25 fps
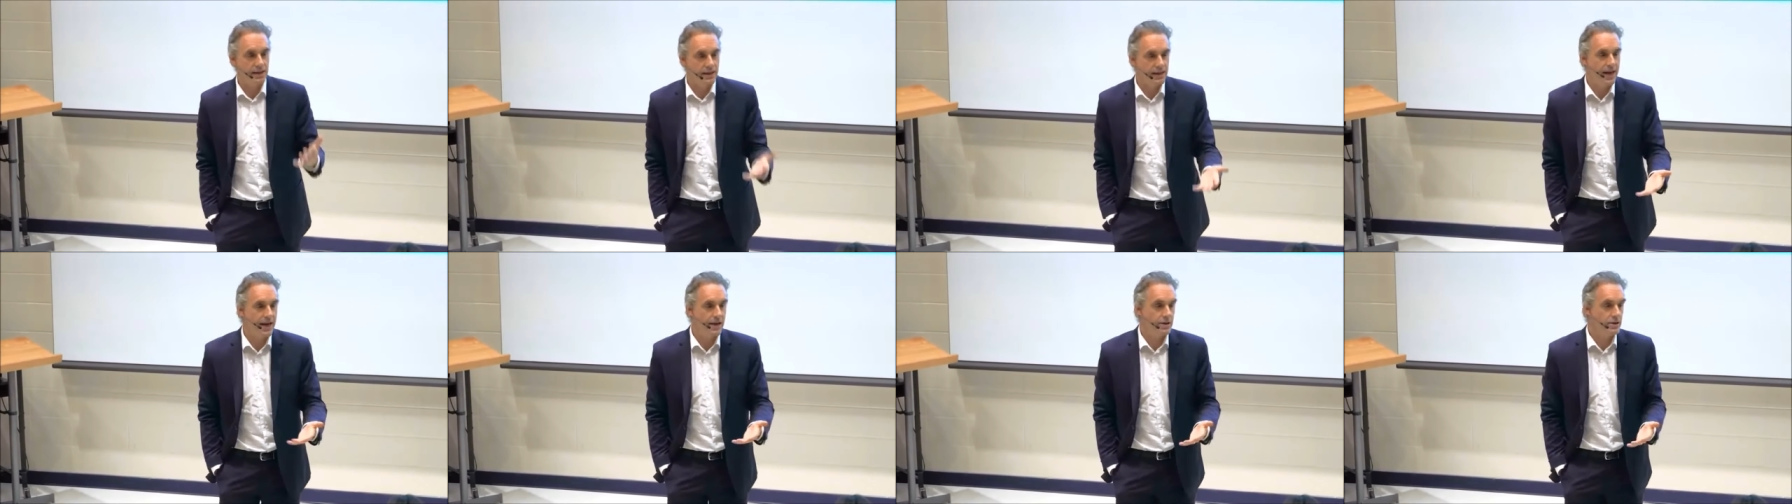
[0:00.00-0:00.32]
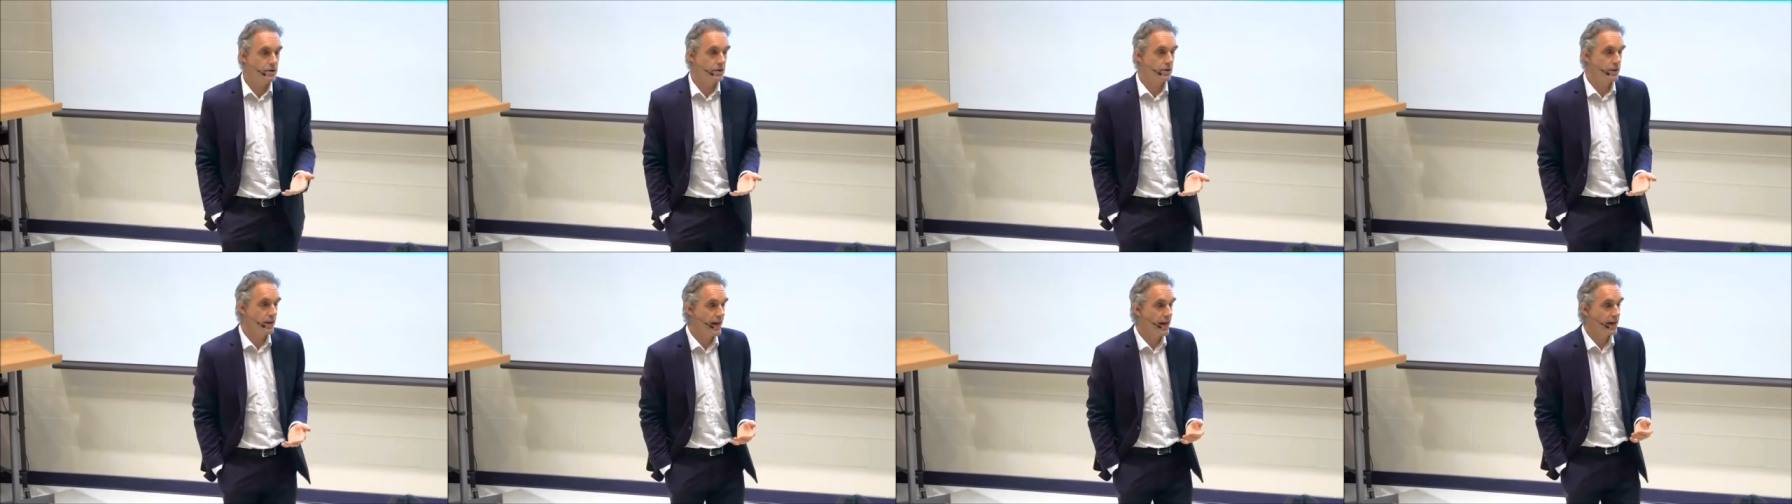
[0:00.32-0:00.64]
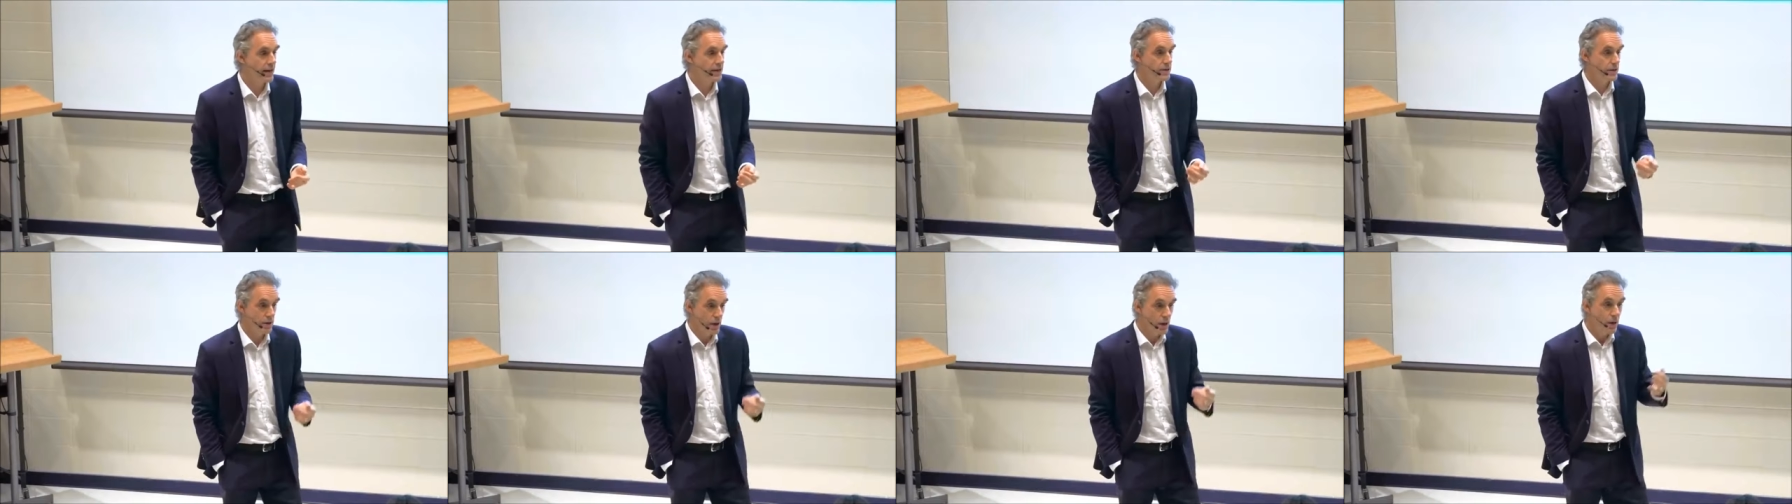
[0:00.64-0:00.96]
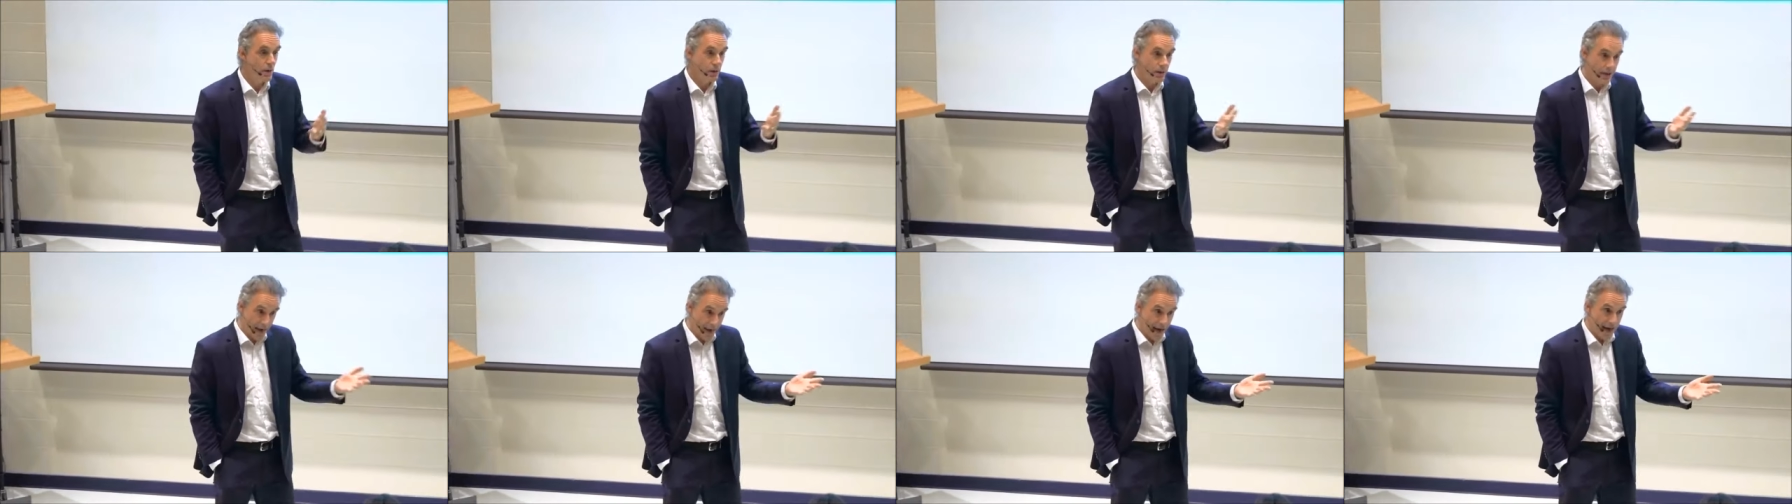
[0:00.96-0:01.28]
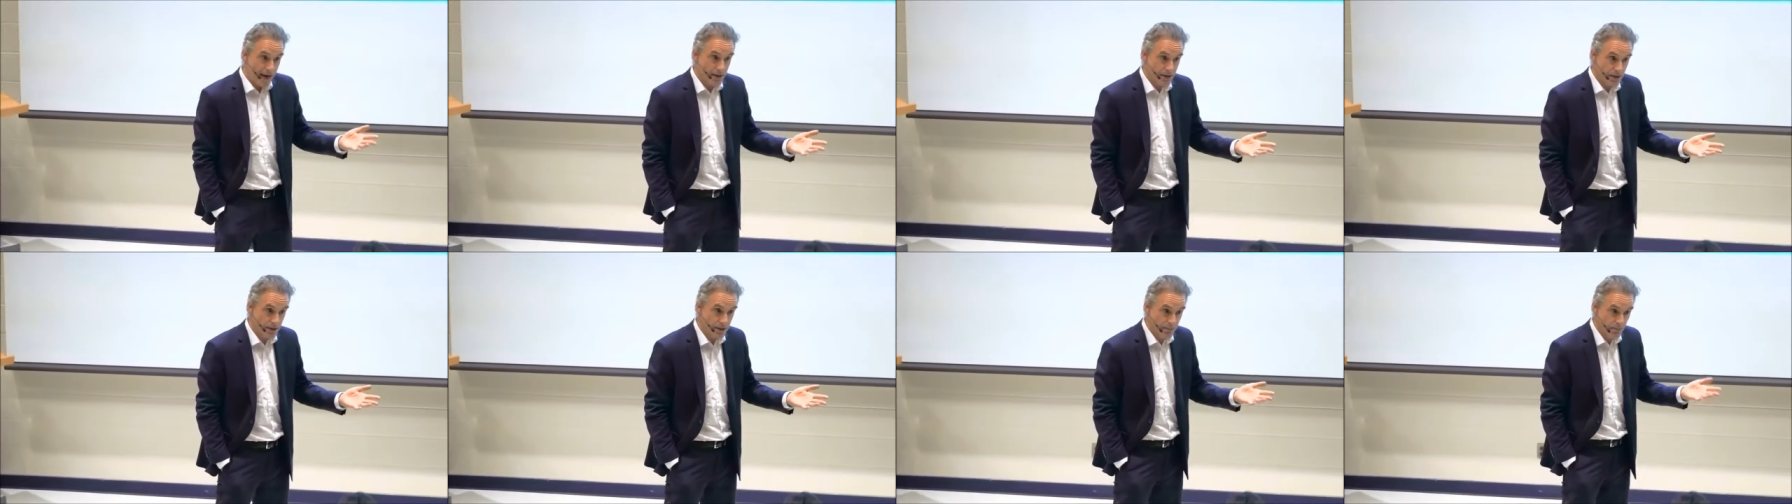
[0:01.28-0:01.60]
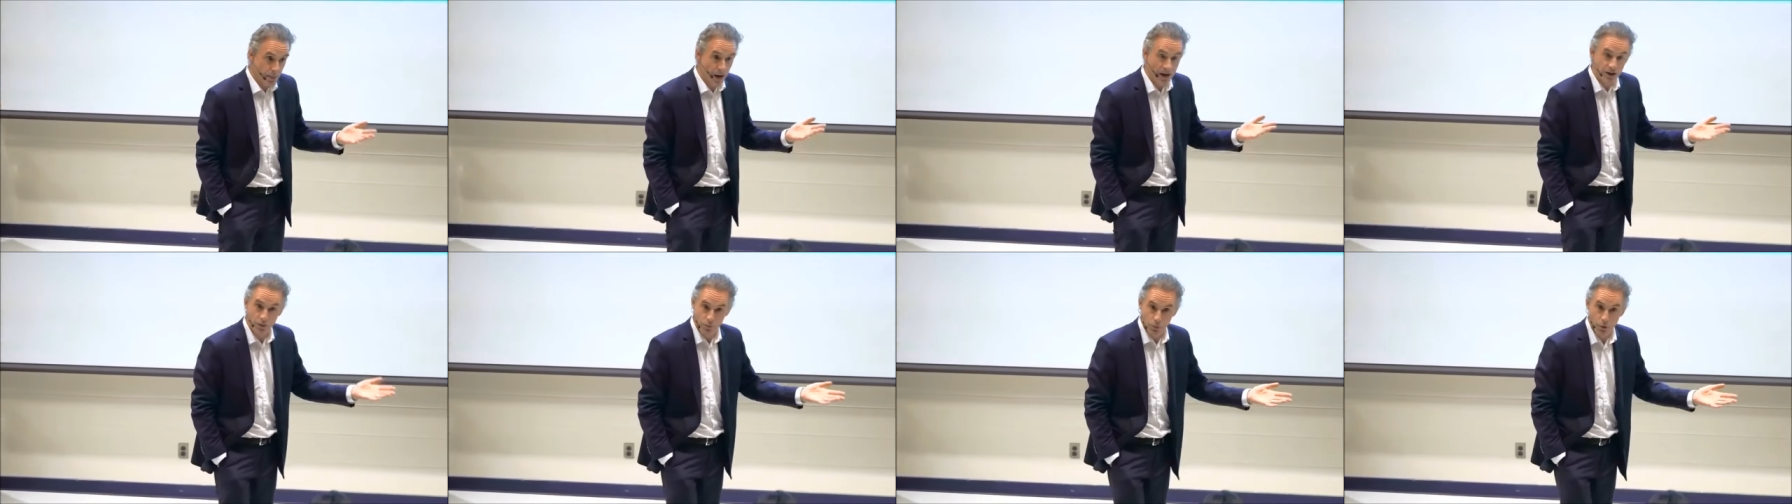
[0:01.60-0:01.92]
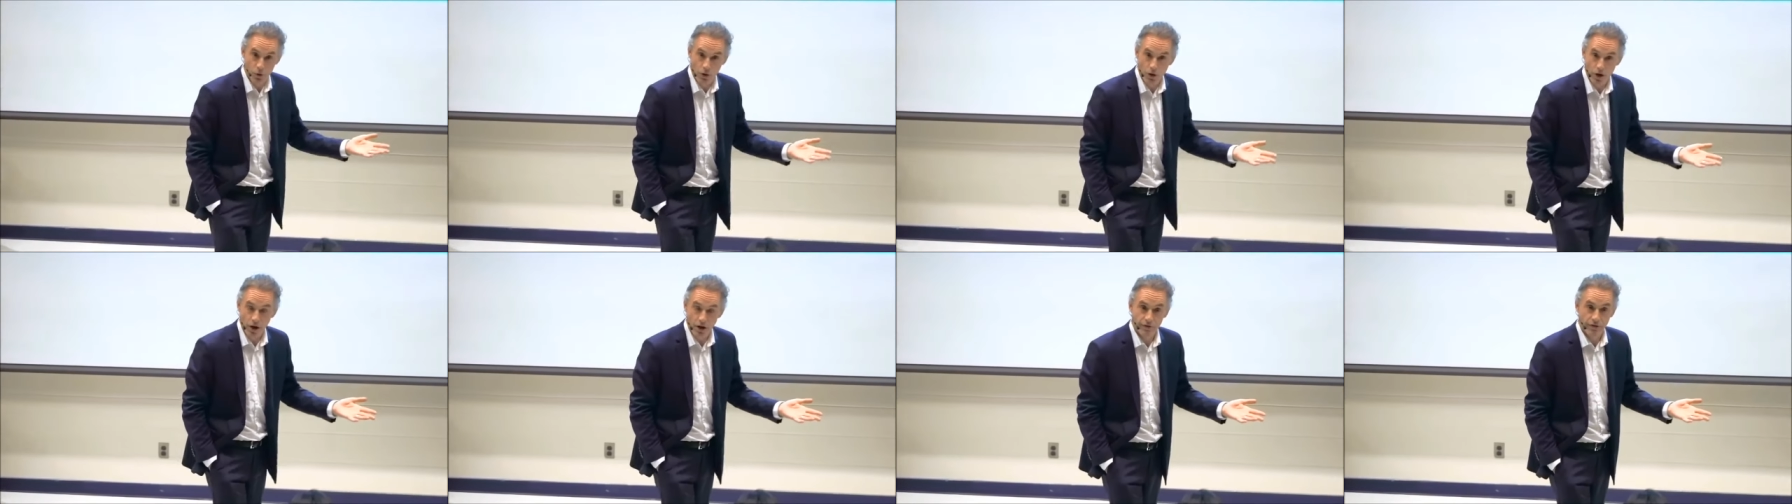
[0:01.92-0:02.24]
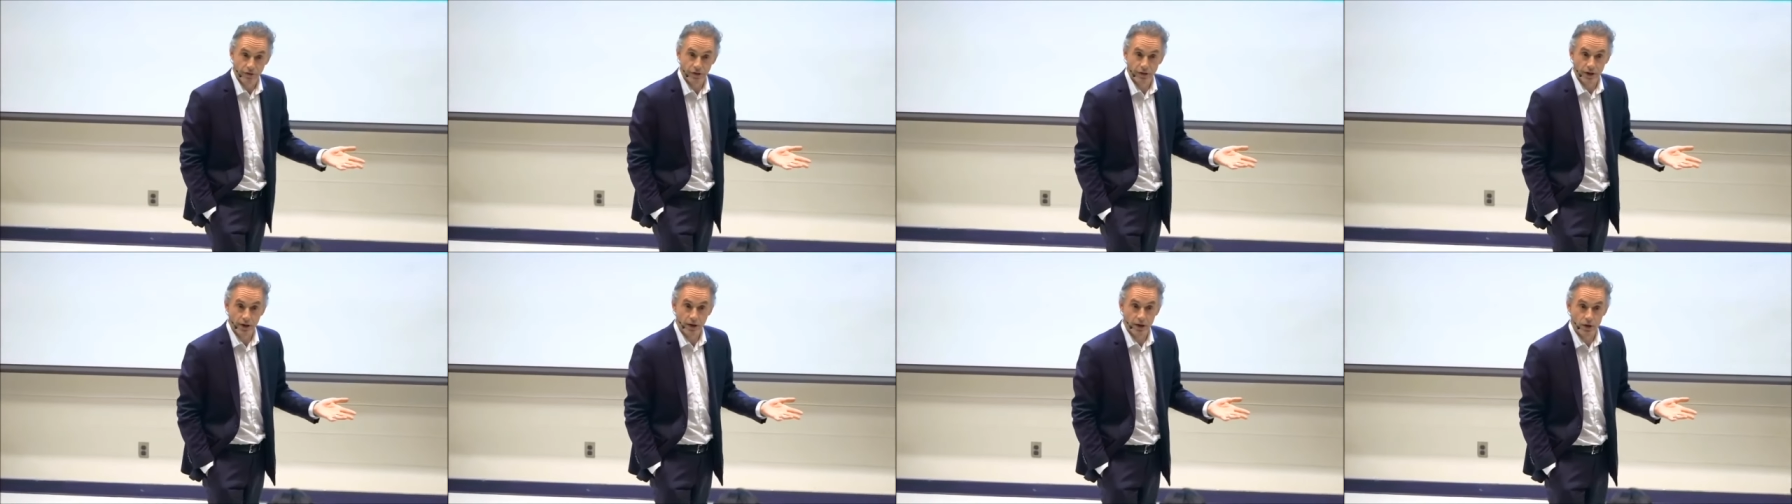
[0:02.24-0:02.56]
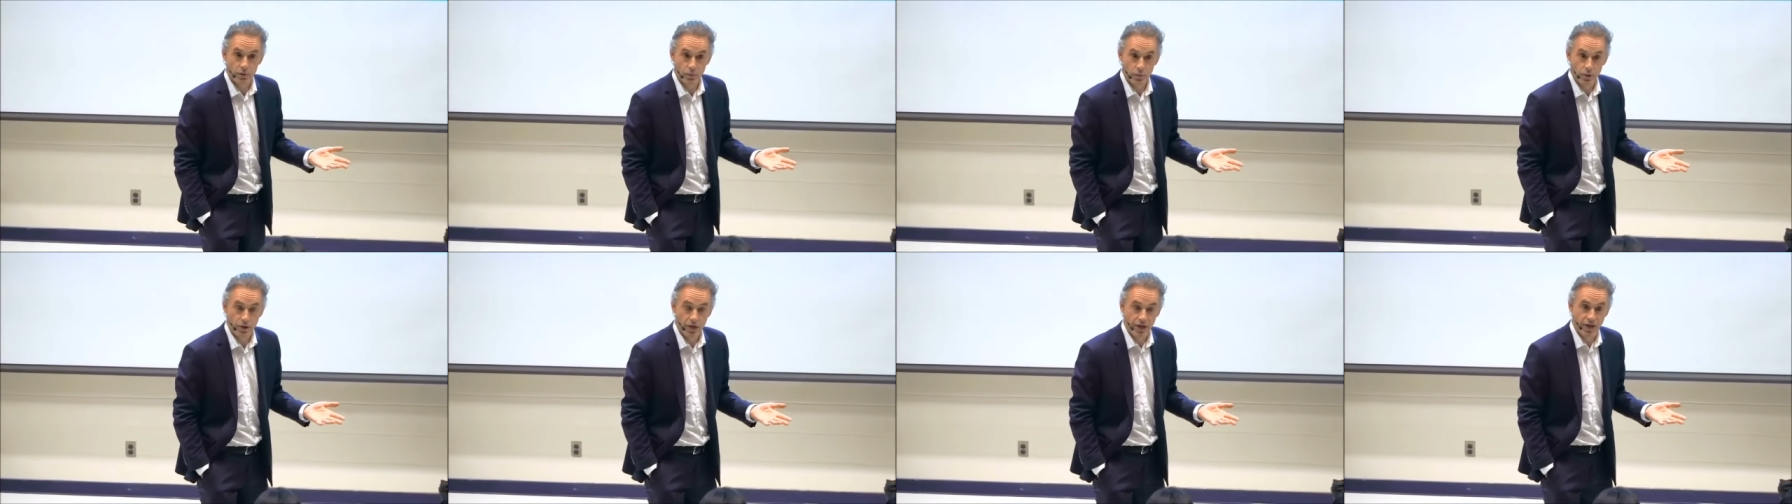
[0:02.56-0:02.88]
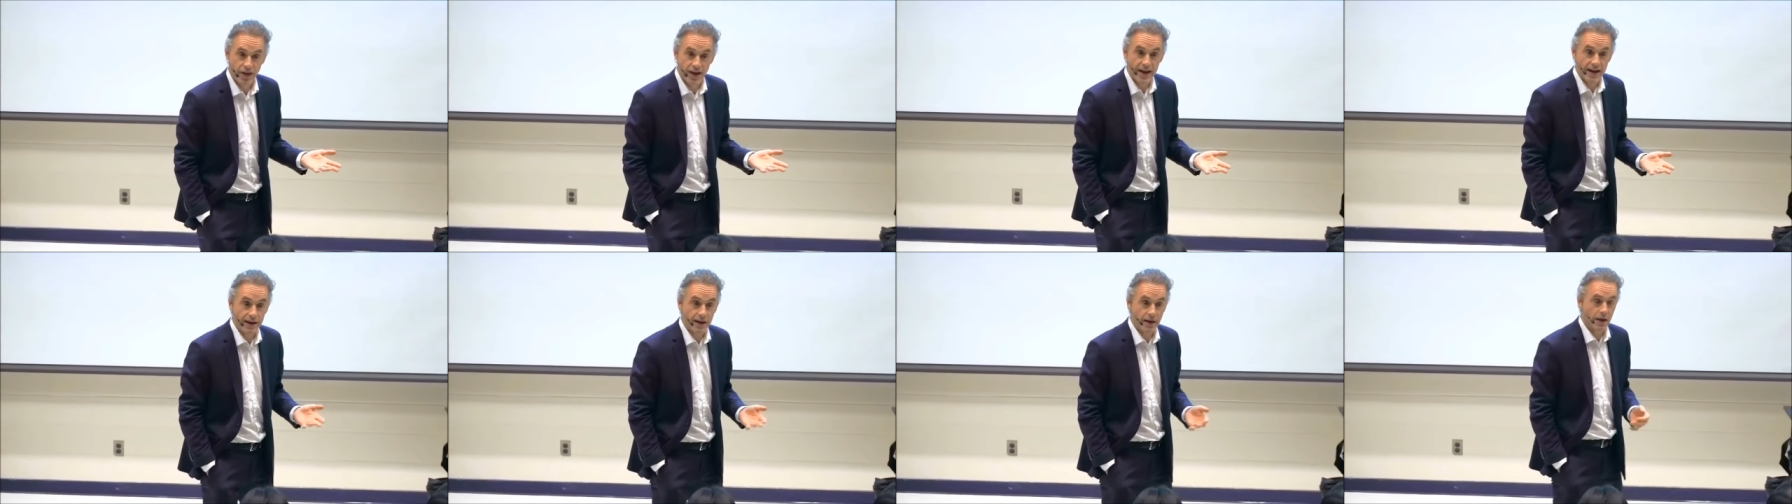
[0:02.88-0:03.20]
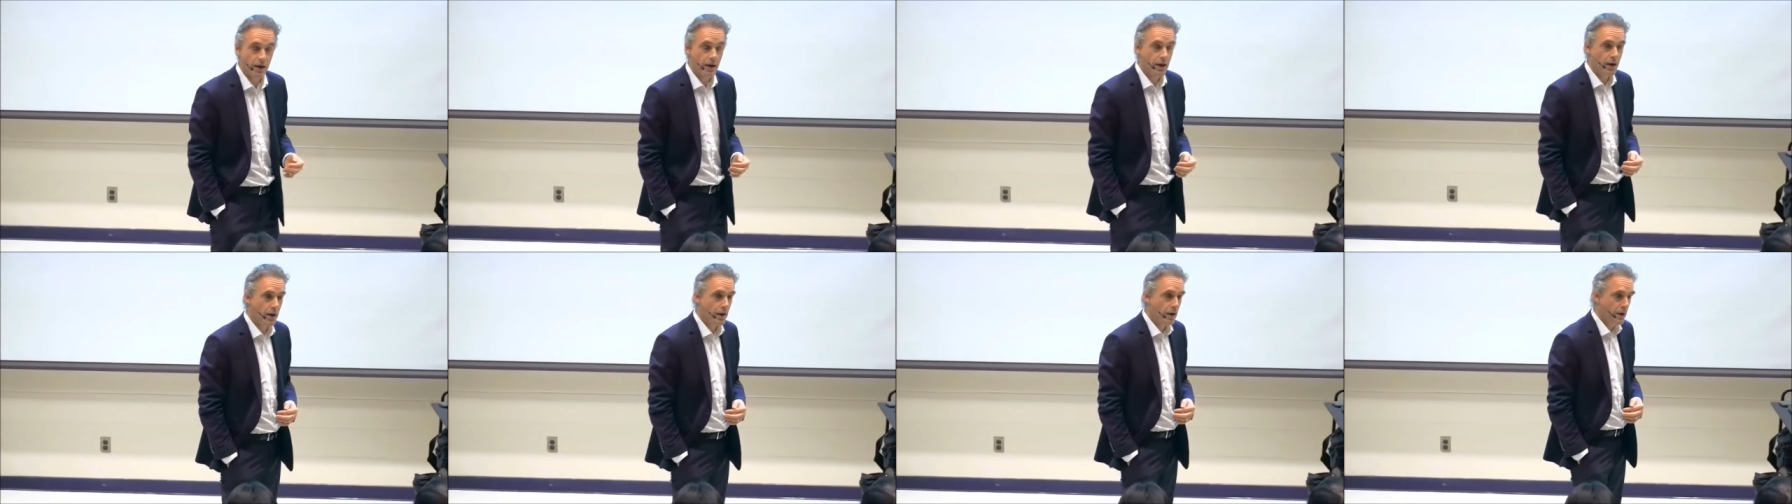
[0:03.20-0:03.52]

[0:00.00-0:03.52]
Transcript: And the answer to that is yes, much more often than you would think.